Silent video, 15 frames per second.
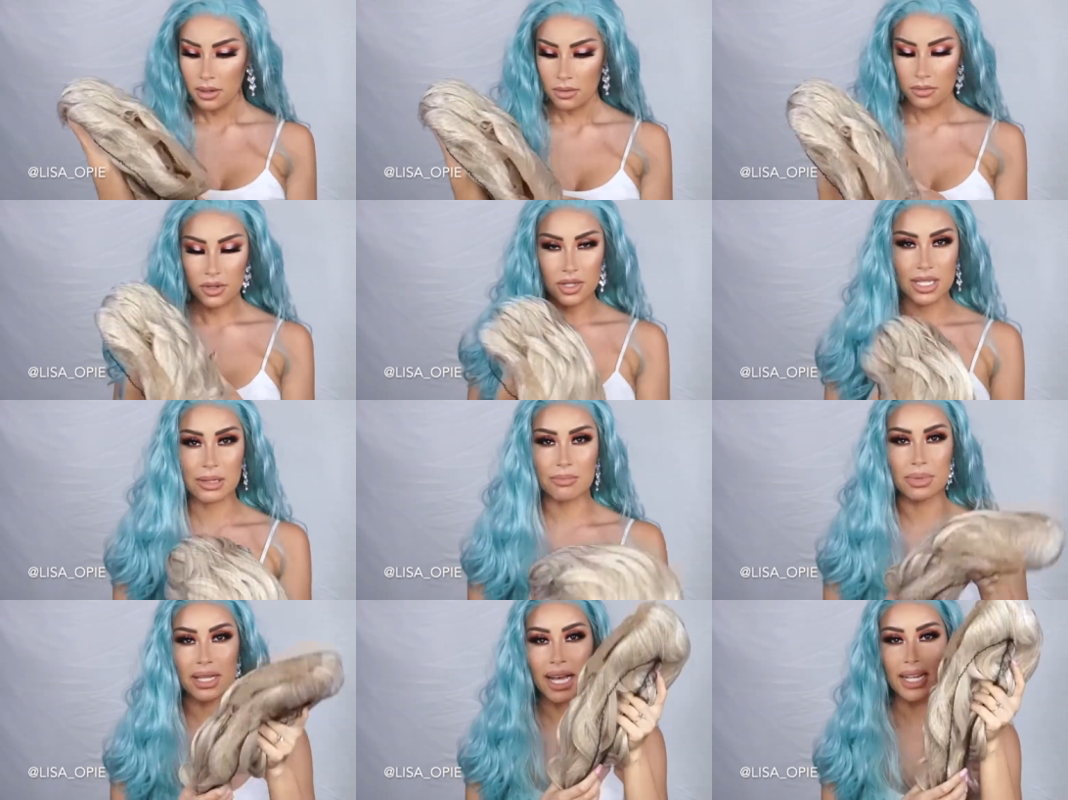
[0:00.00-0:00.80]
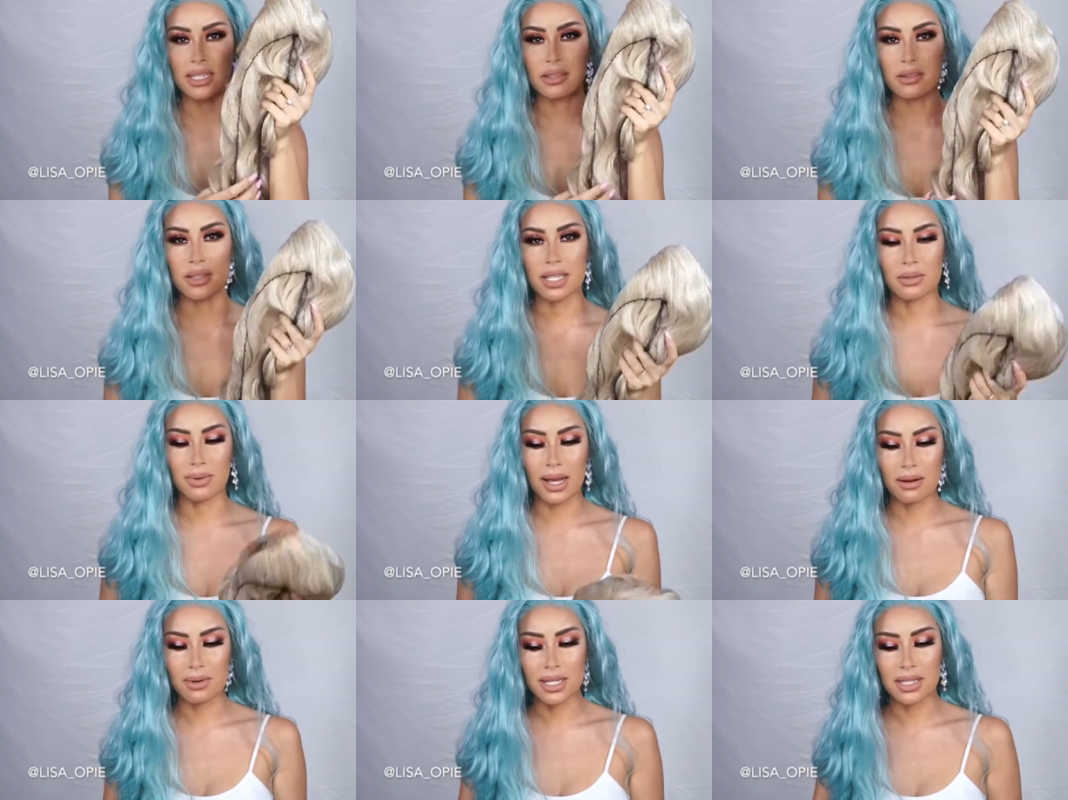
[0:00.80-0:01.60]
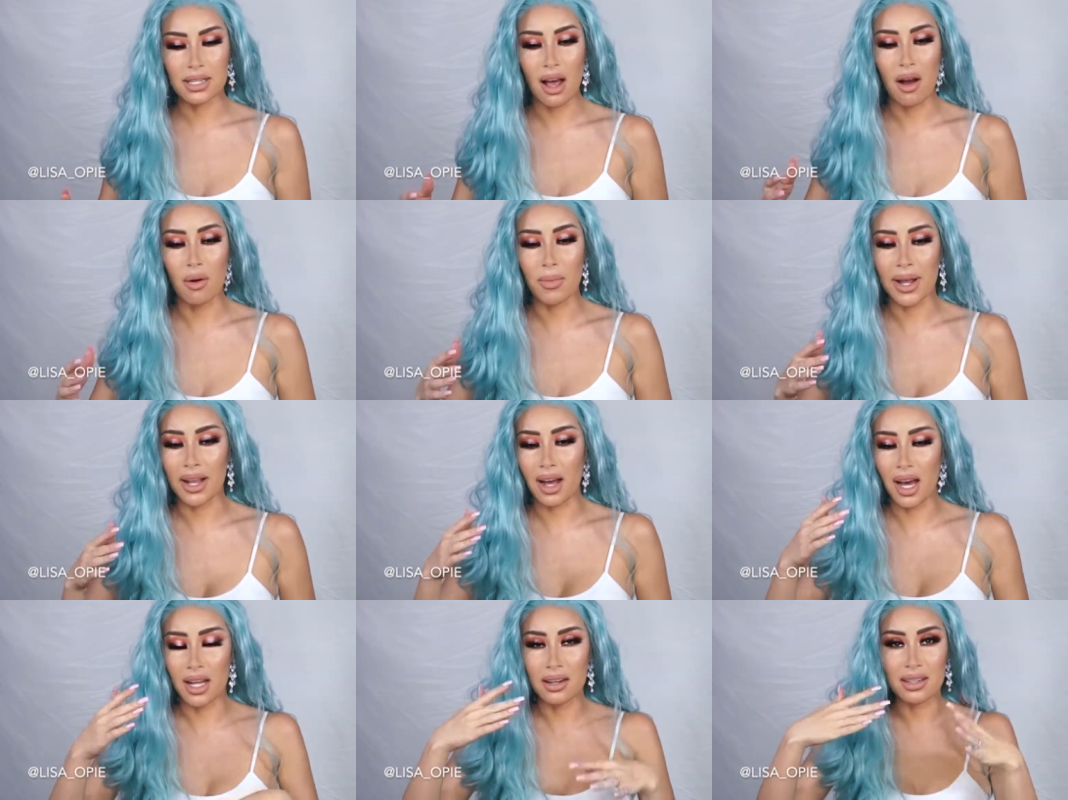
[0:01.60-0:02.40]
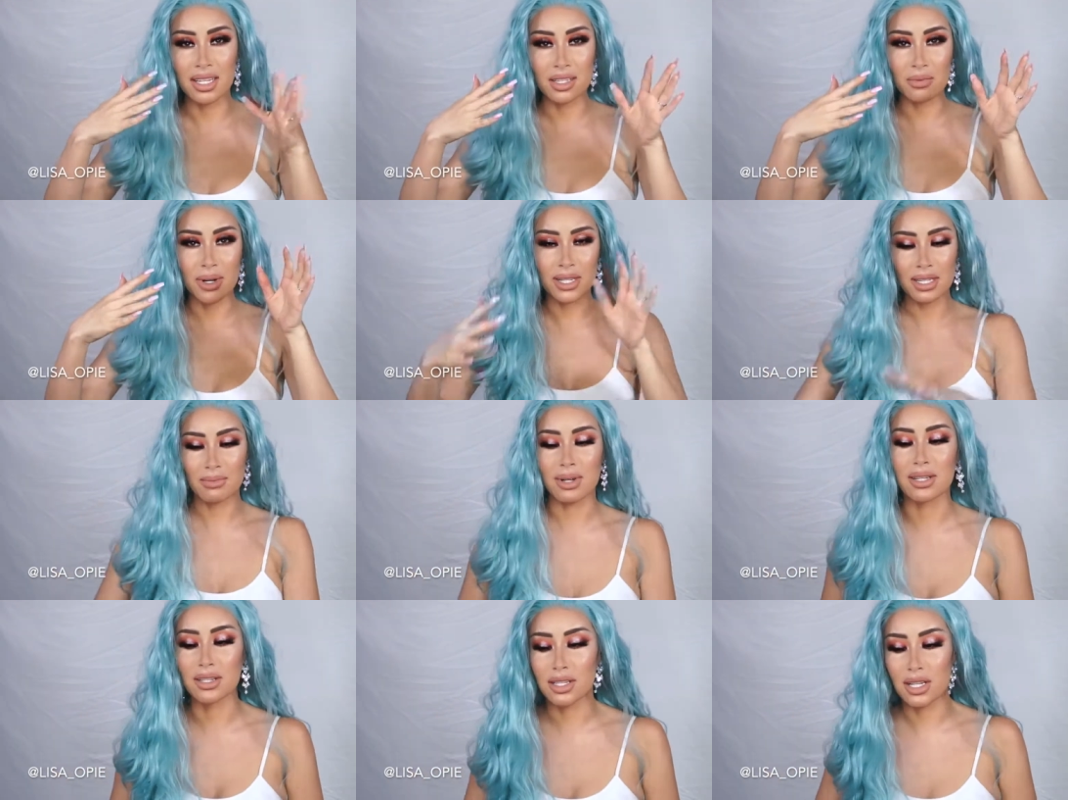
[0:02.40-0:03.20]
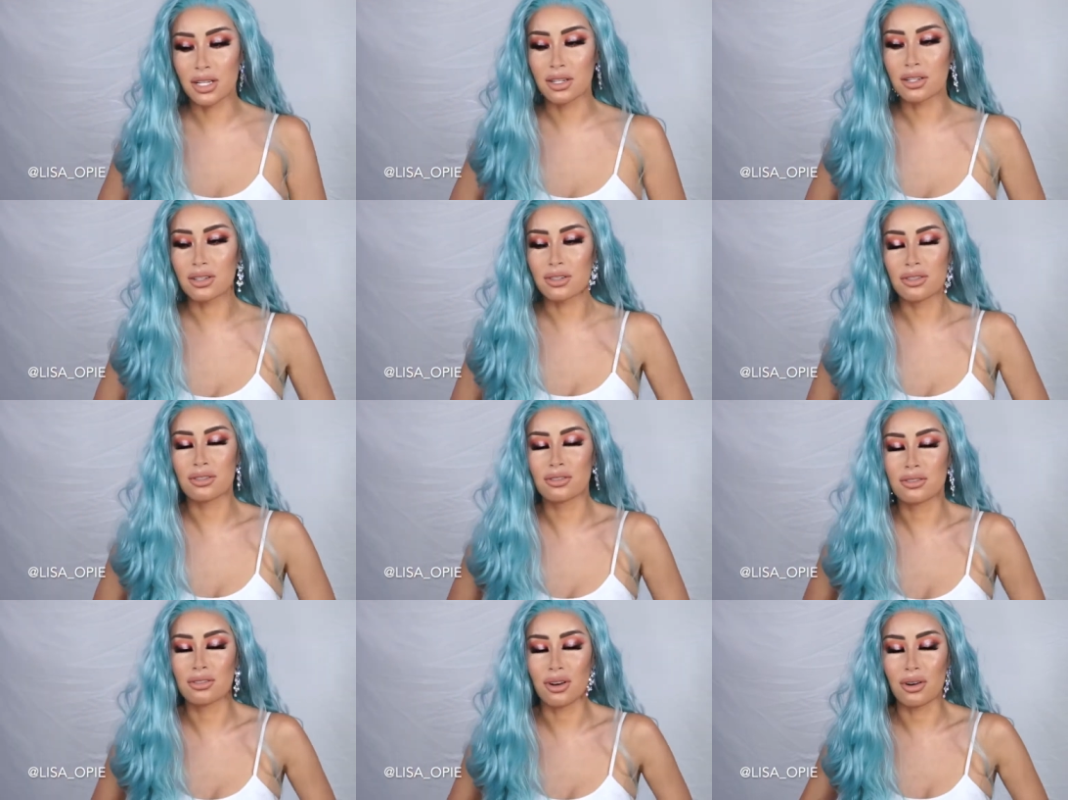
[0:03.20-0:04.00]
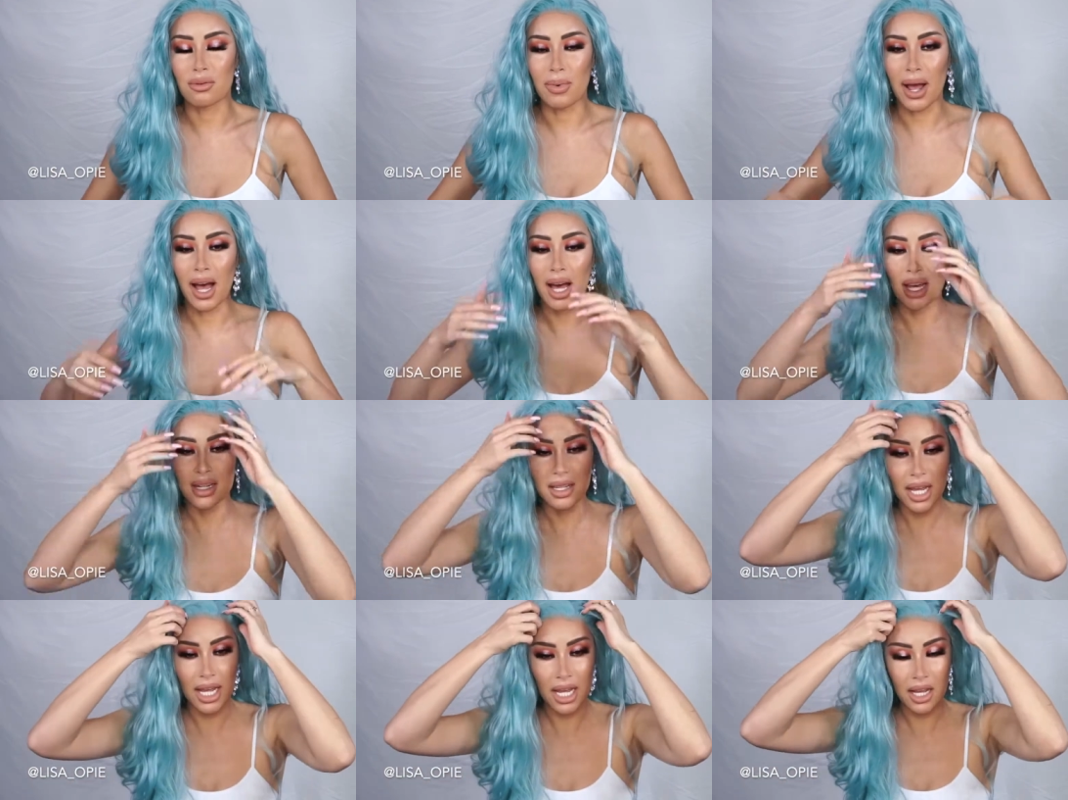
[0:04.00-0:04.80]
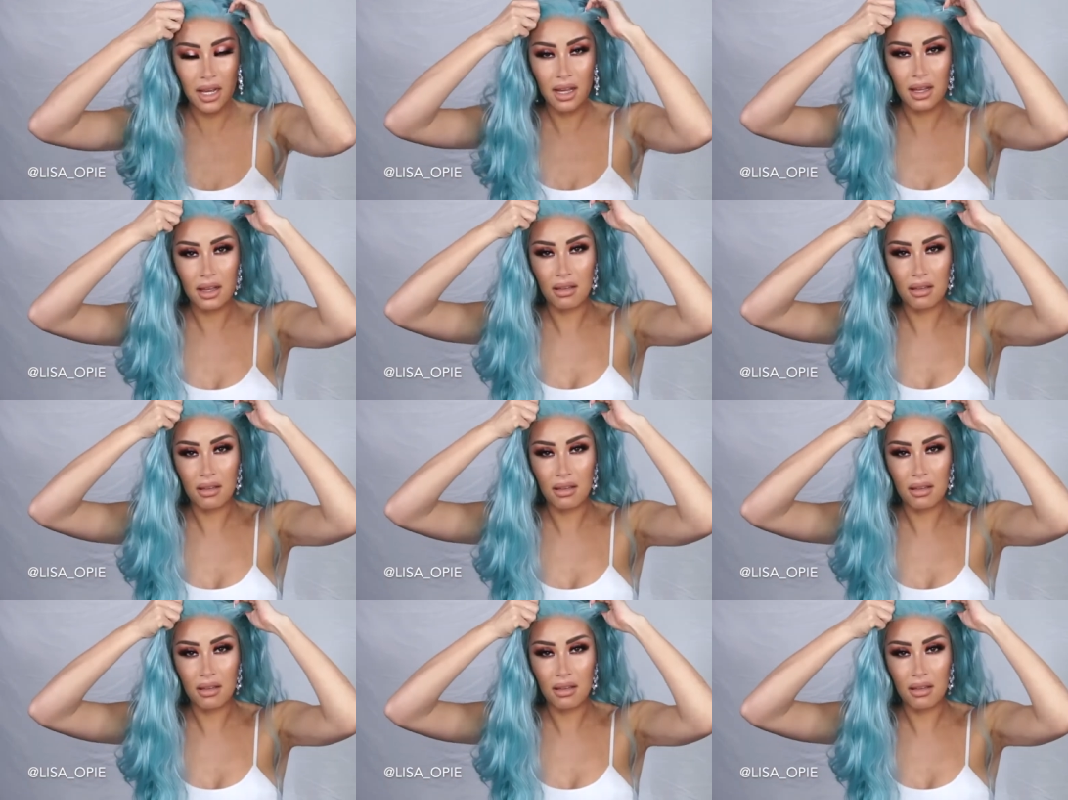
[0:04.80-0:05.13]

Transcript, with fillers: we'll just blast through these white ones. Oh my god, this one smells so bad. Like,